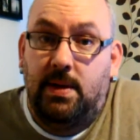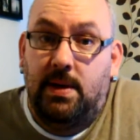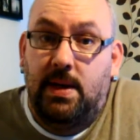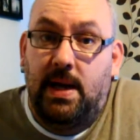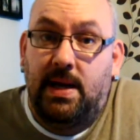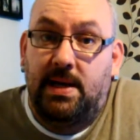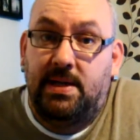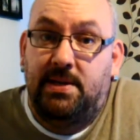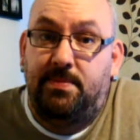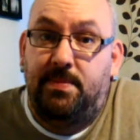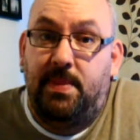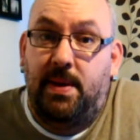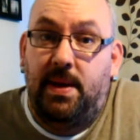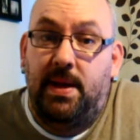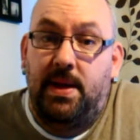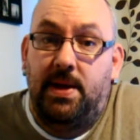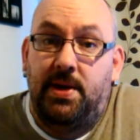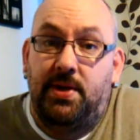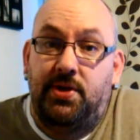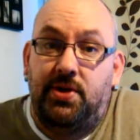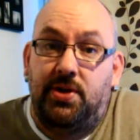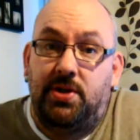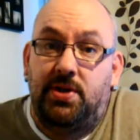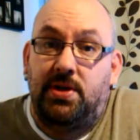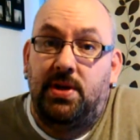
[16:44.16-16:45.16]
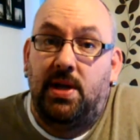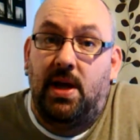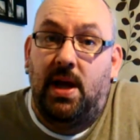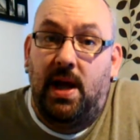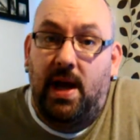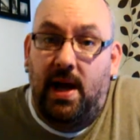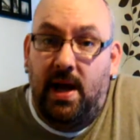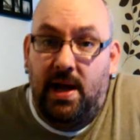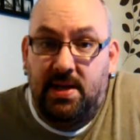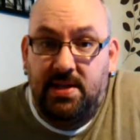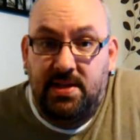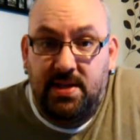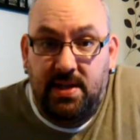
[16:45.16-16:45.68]
cast page,
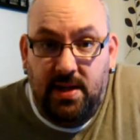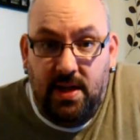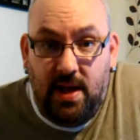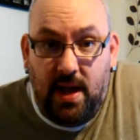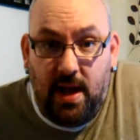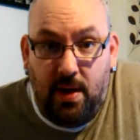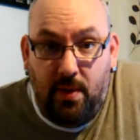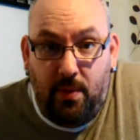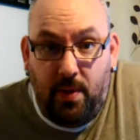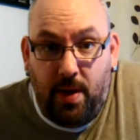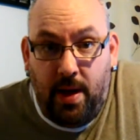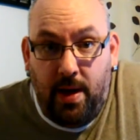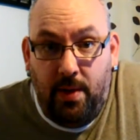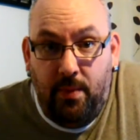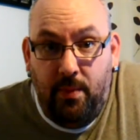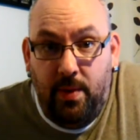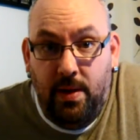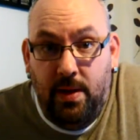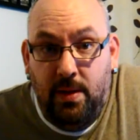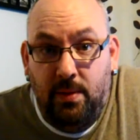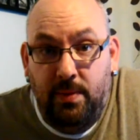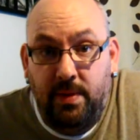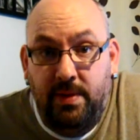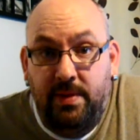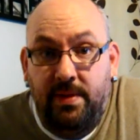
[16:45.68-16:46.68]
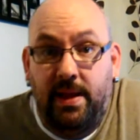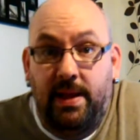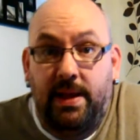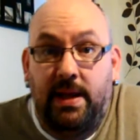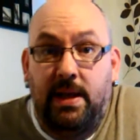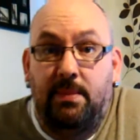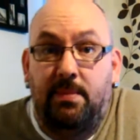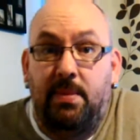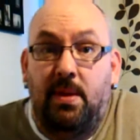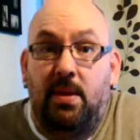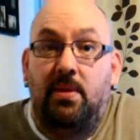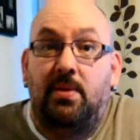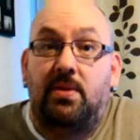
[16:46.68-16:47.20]
as I will with
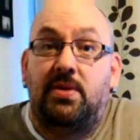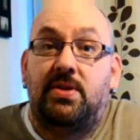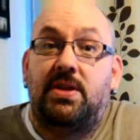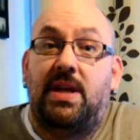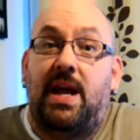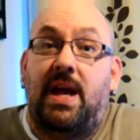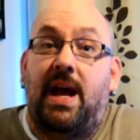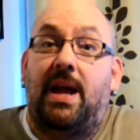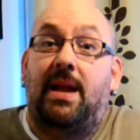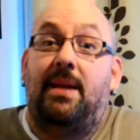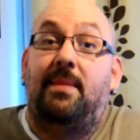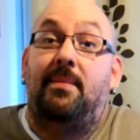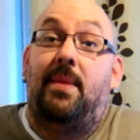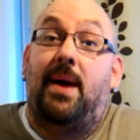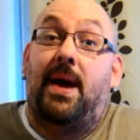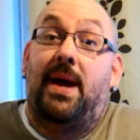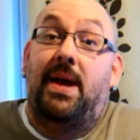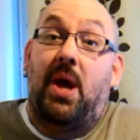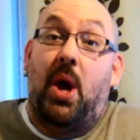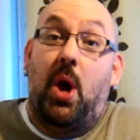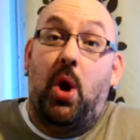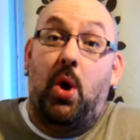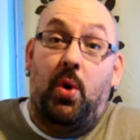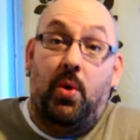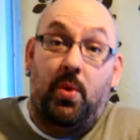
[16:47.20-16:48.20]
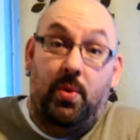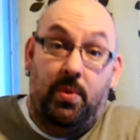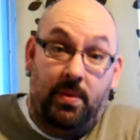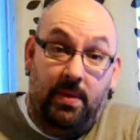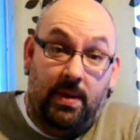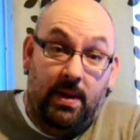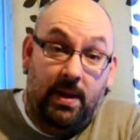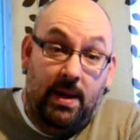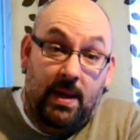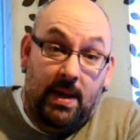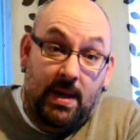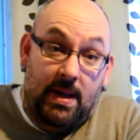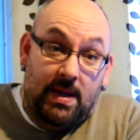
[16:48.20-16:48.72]
Lakey Blokes, and my own.
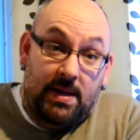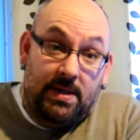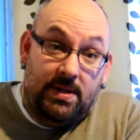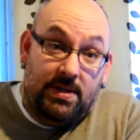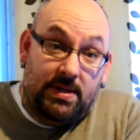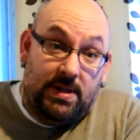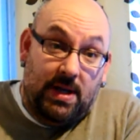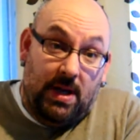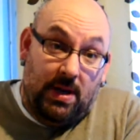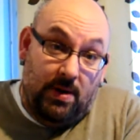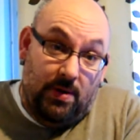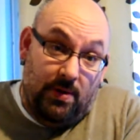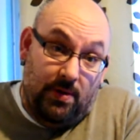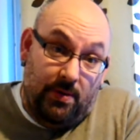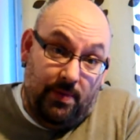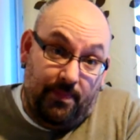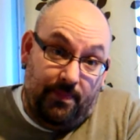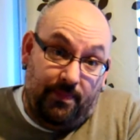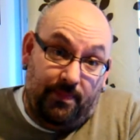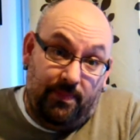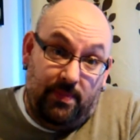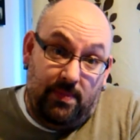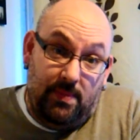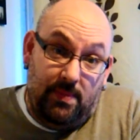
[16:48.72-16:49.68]
So,